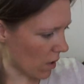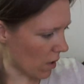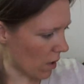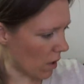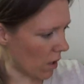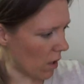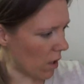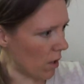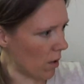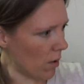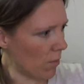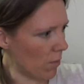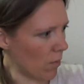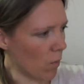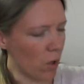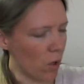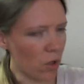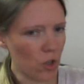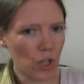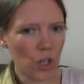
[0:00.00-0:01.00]

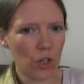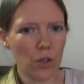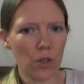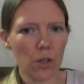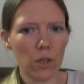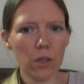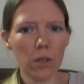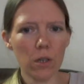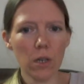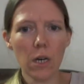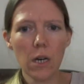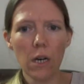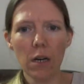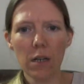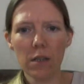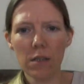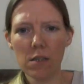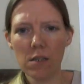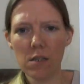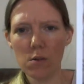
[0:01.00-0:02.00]
well, I'll show you
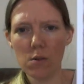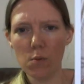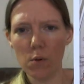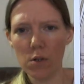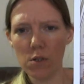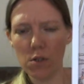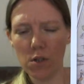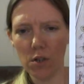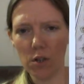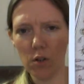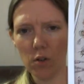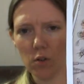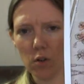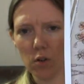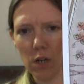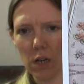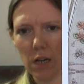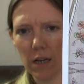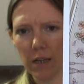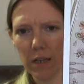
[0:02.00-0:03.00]
this is what it's going to
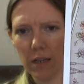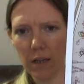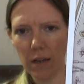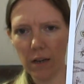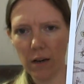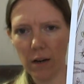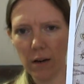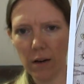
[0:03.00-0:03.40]
look like.